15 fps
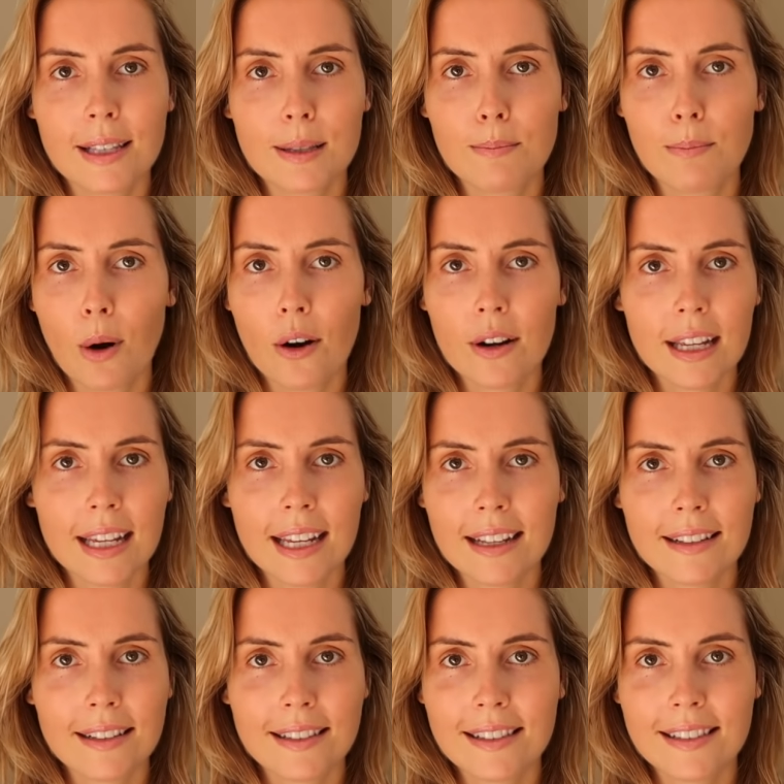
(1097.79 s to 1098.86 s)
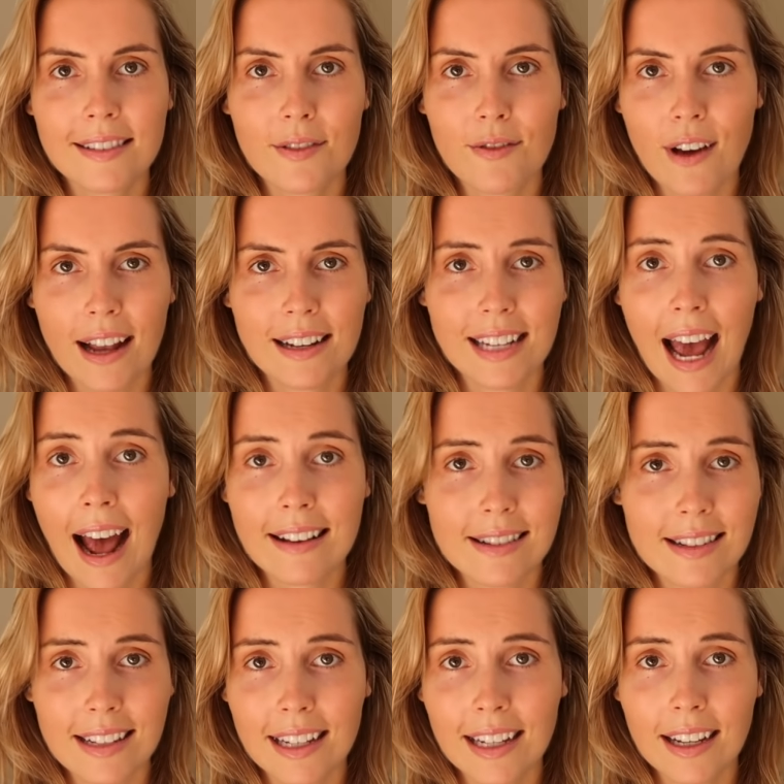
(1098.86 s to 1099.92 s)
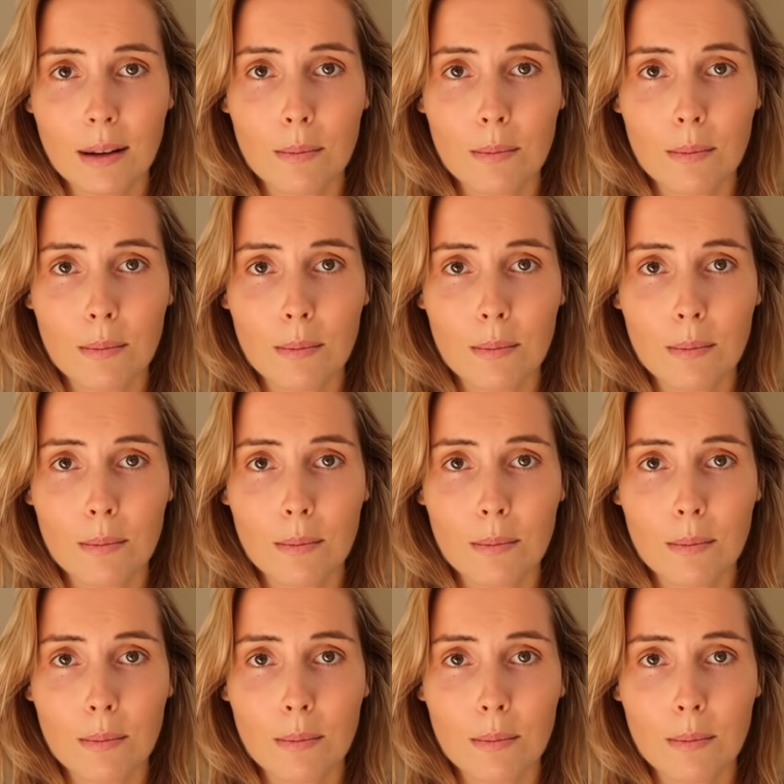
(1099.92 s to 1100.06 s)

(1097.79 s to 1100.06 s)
this body is fantastic